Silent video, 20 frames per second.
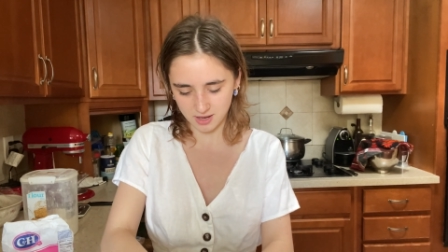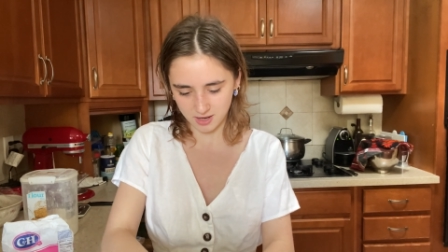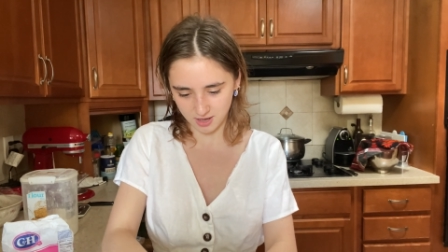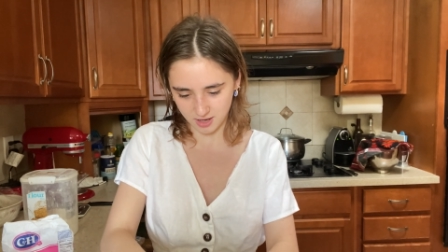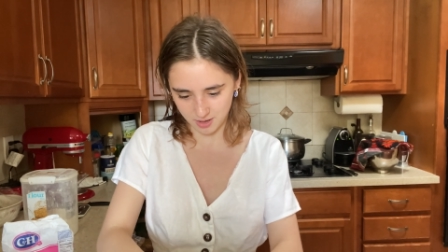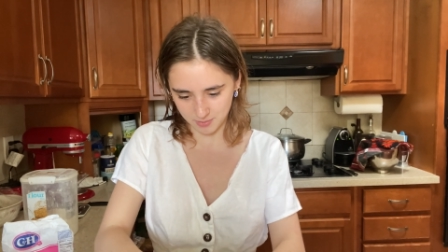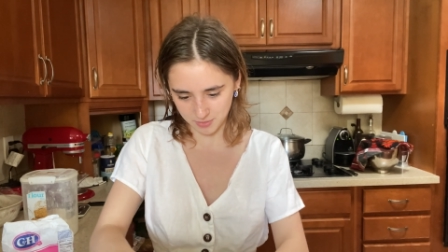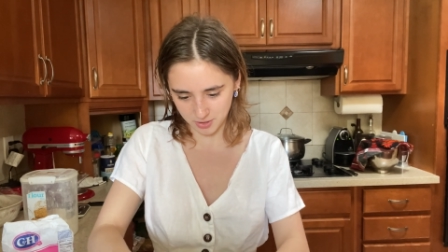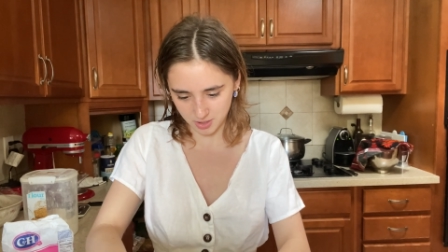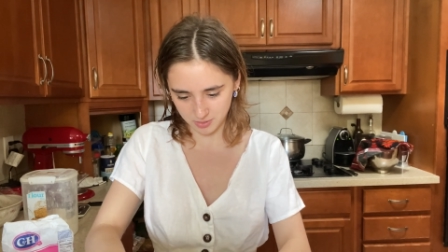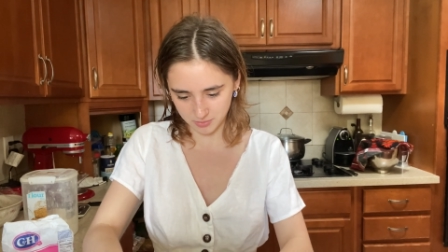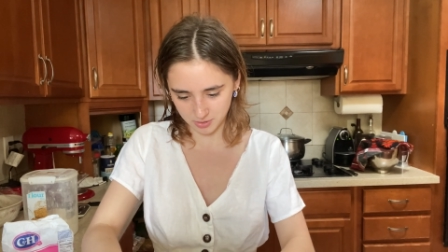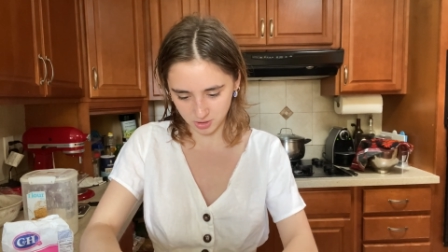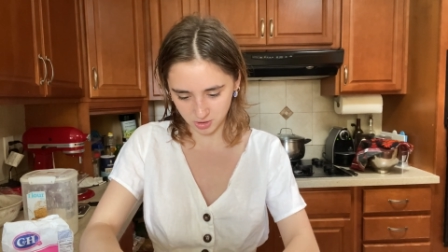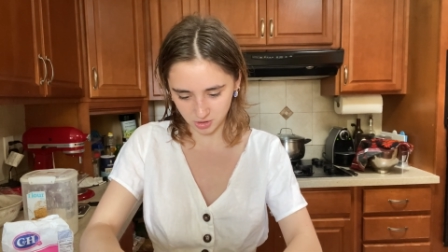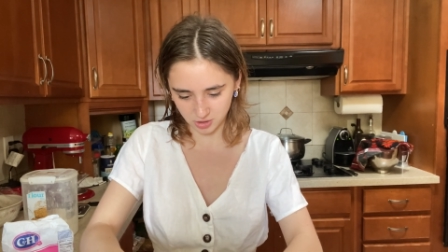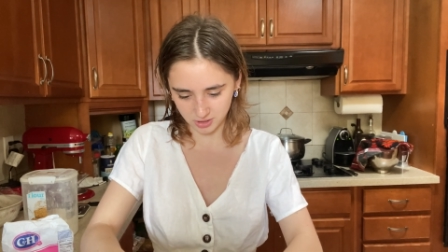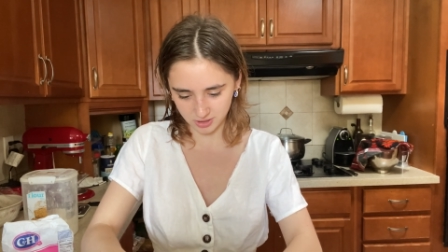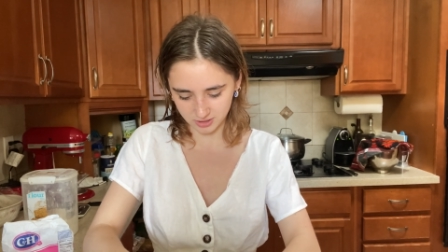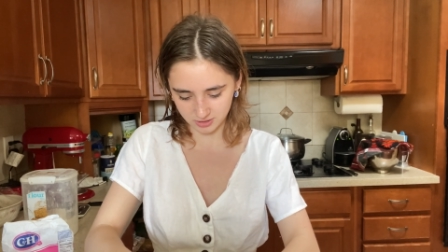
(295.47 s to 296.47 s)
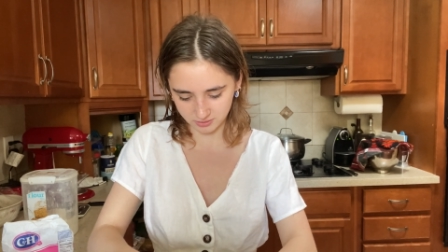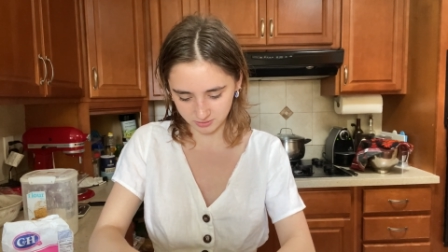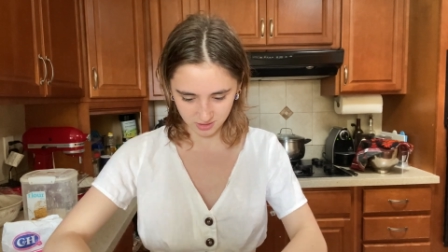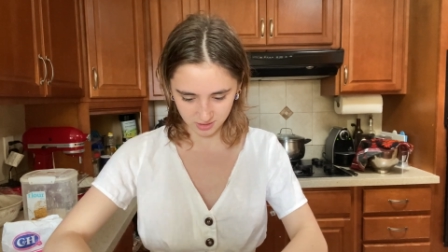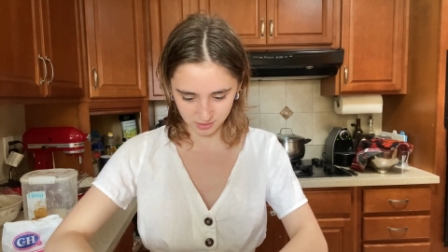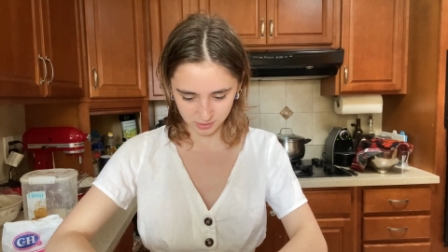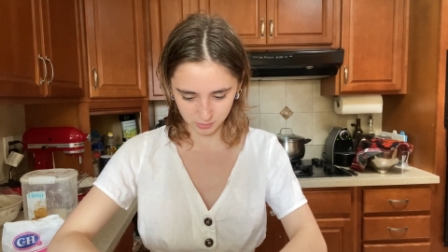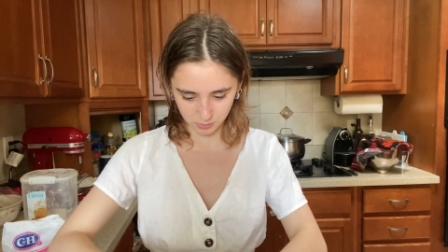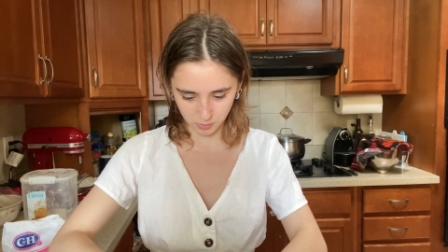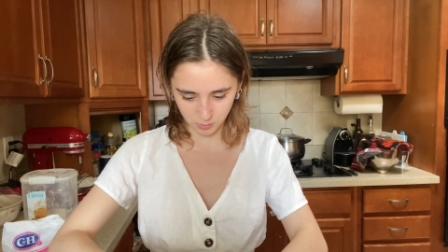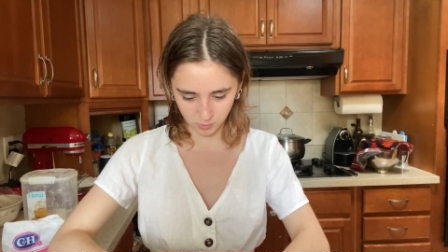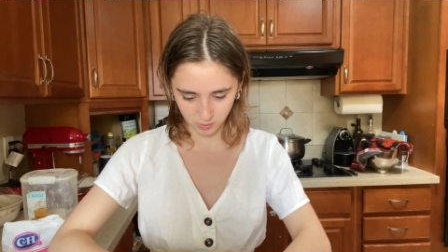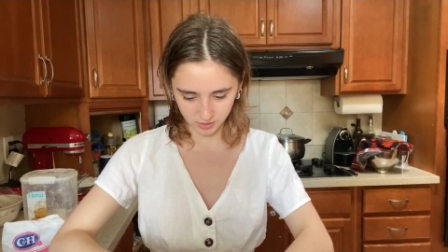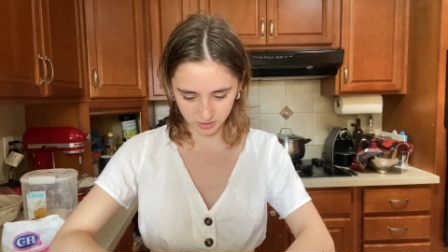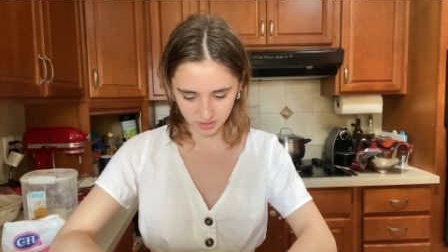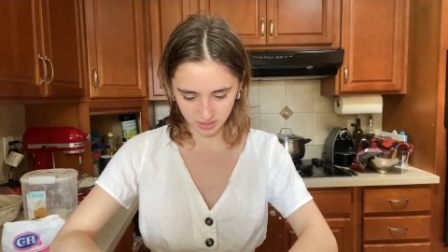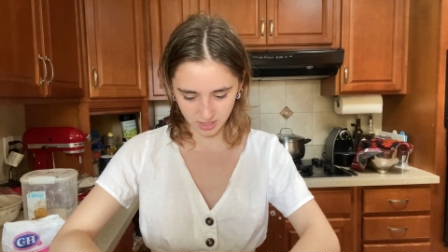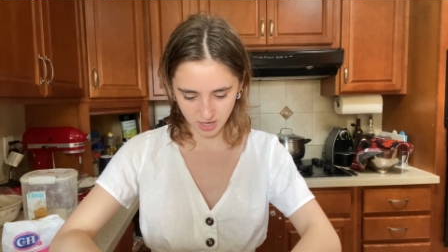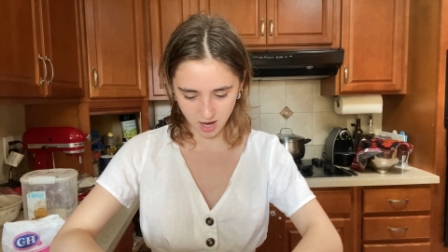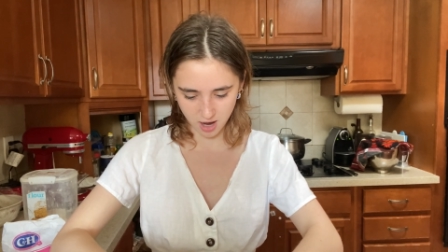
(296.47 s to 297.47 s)
Come on, masha. This is what
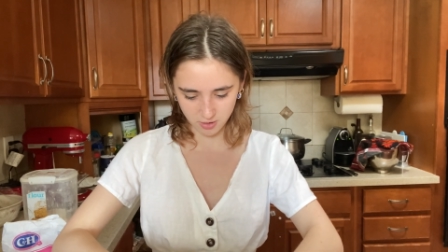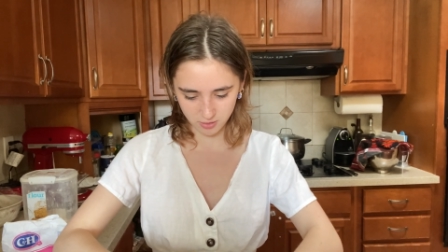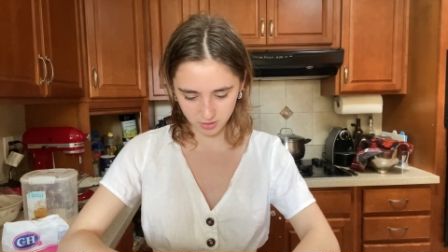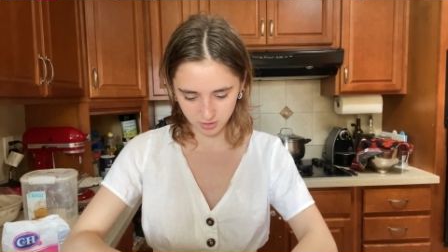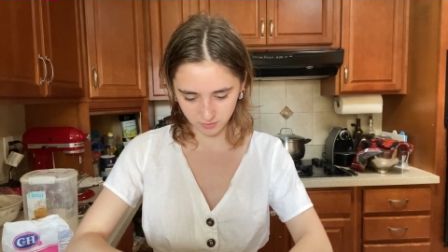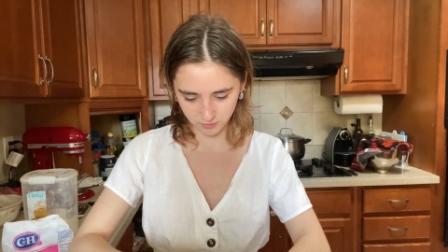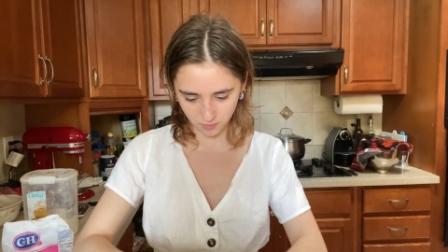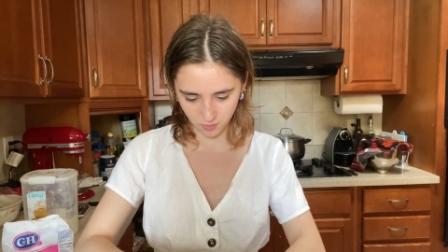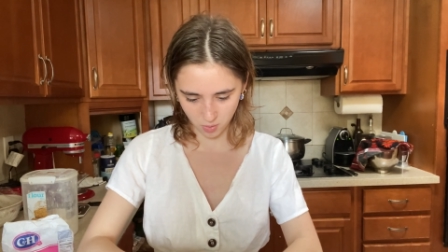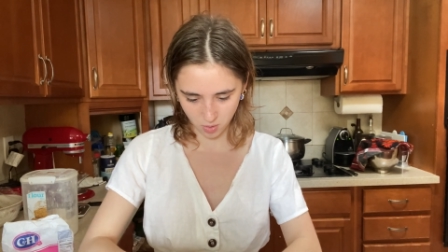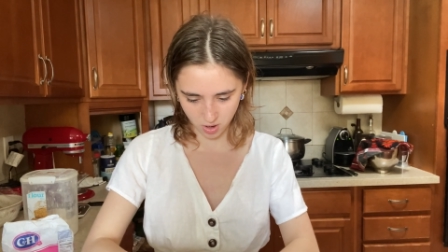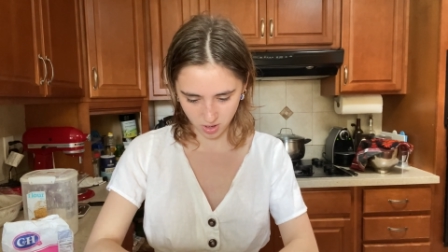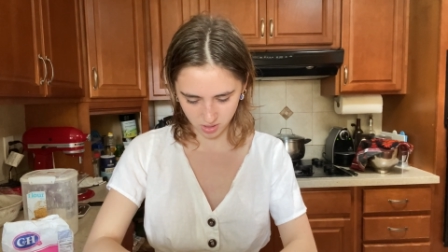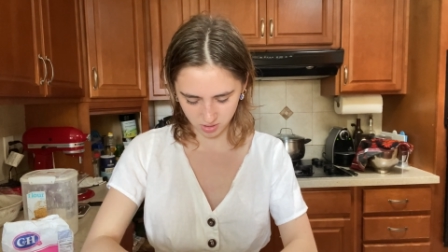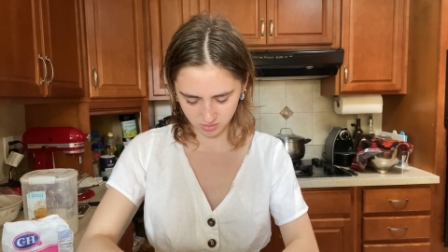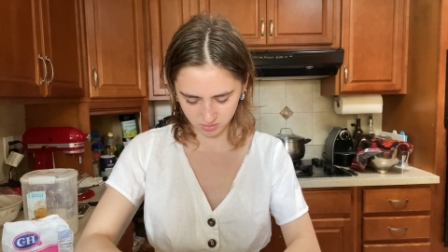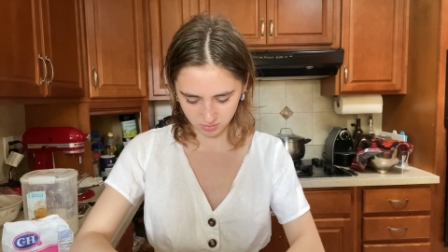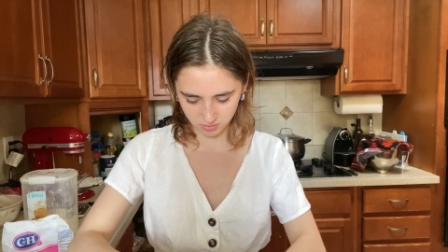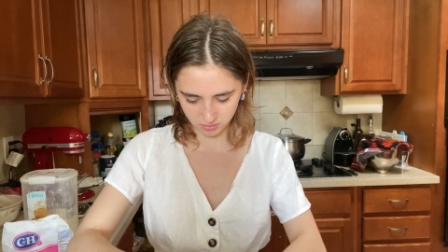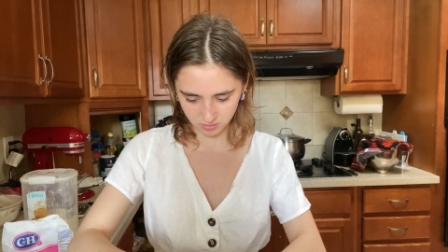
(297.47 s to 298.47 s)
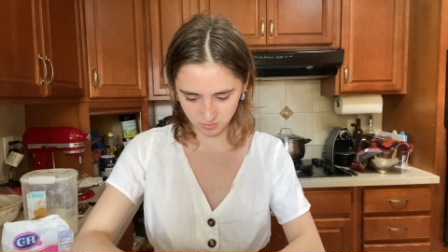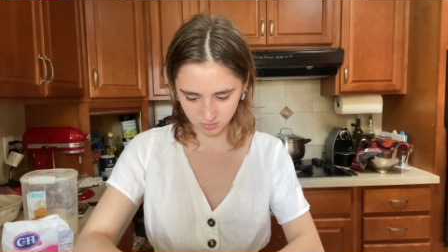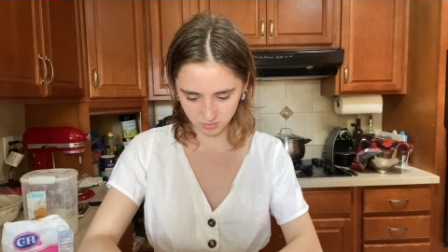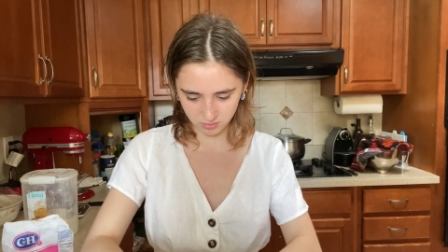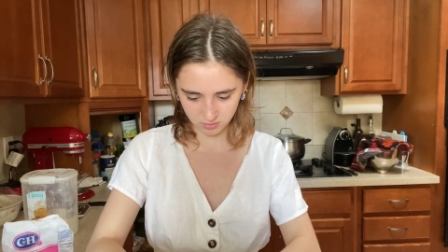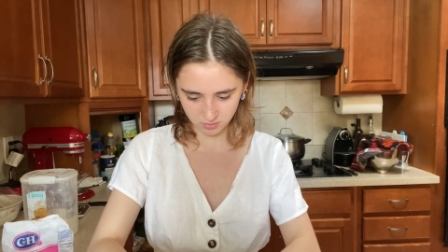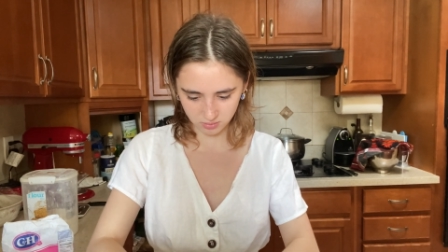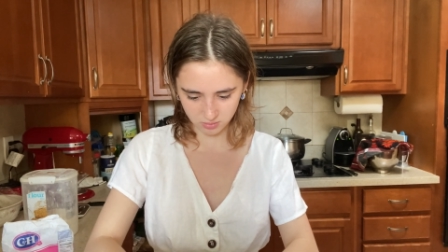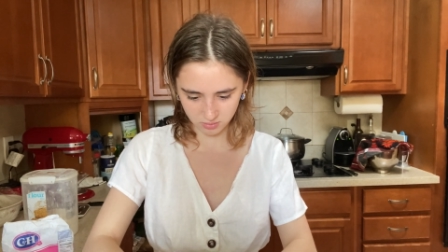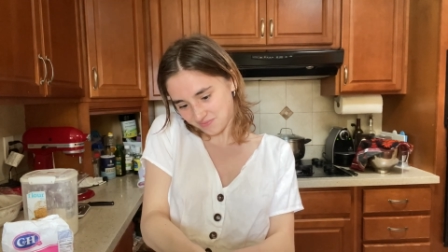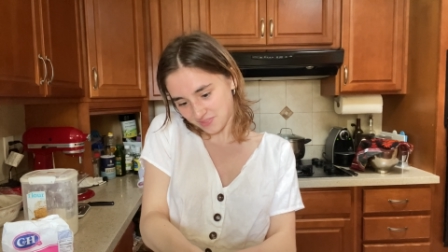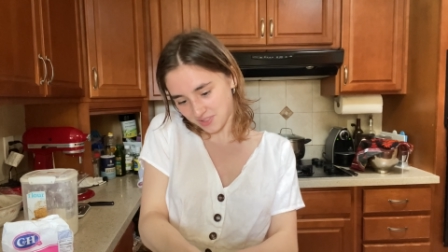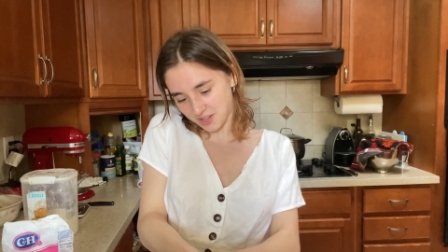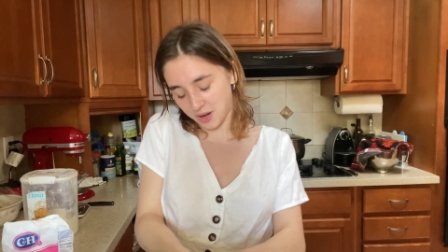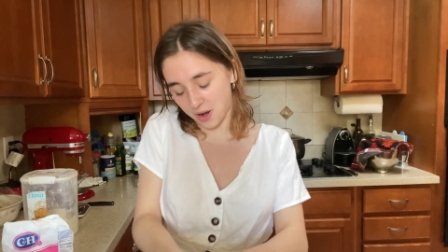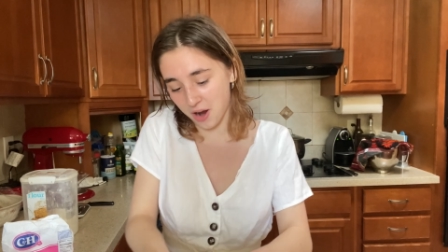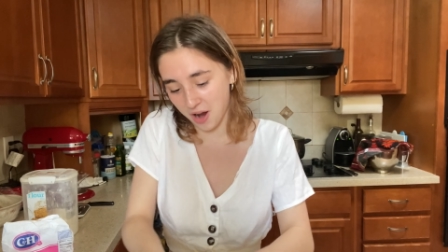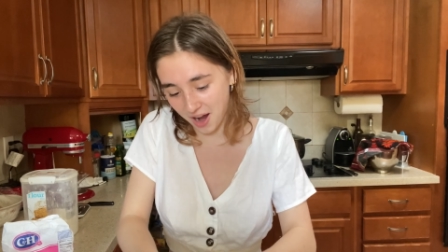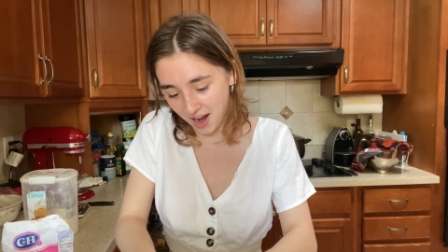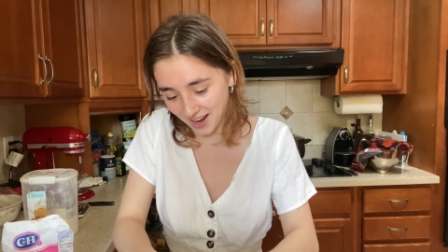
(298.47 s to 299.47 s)
working out is for.
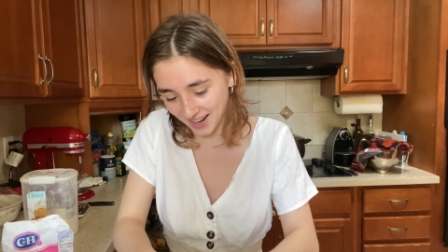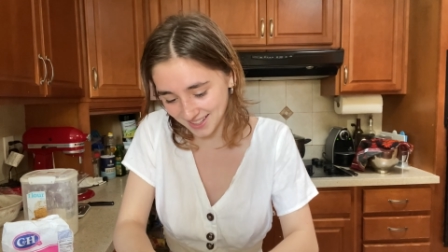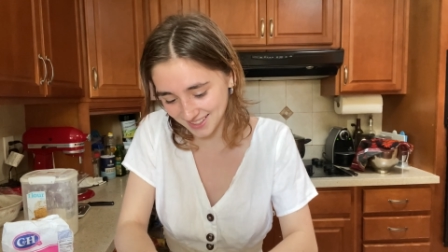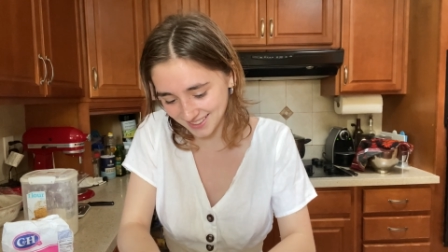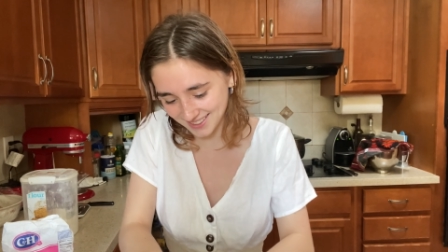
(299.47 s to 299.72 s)
God.